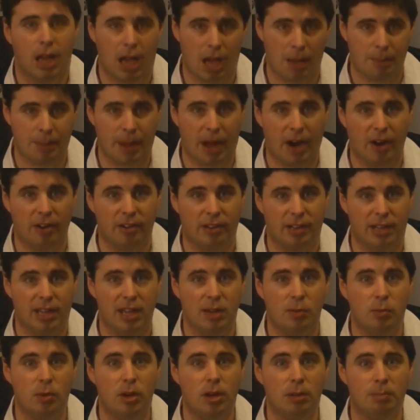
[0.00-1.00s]
Apparently
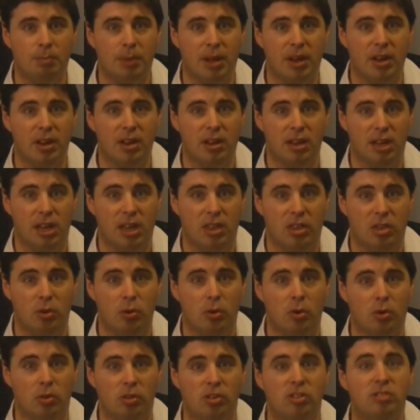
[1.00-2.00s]
it worked better than he
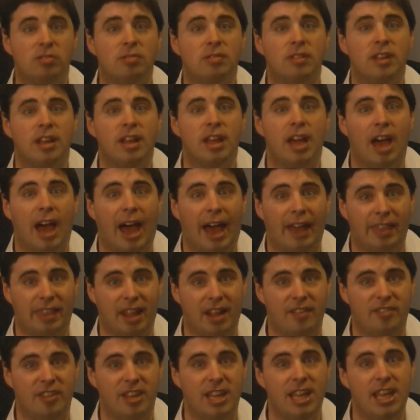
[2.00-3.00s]
thought, and
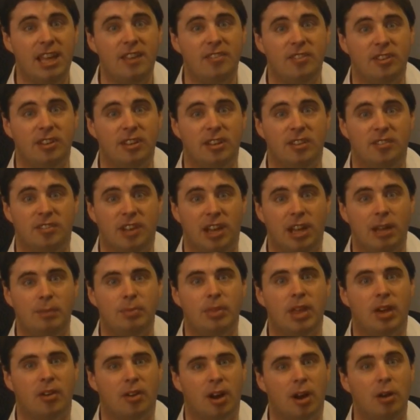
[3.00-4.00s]
they've even
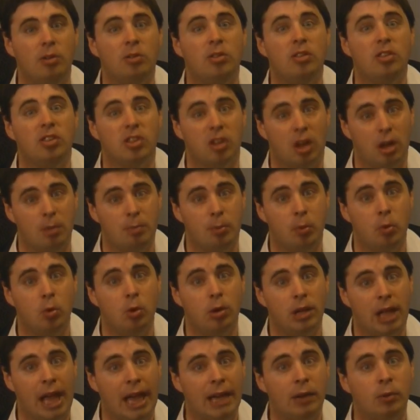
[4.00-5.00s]
developed their own
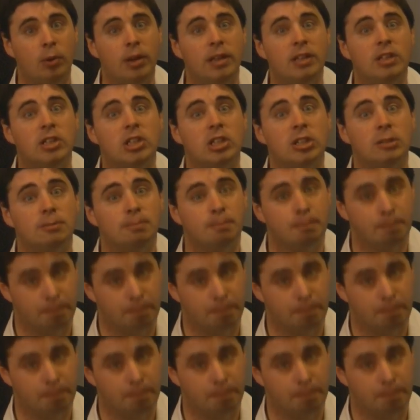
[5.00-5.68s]
cyborg language.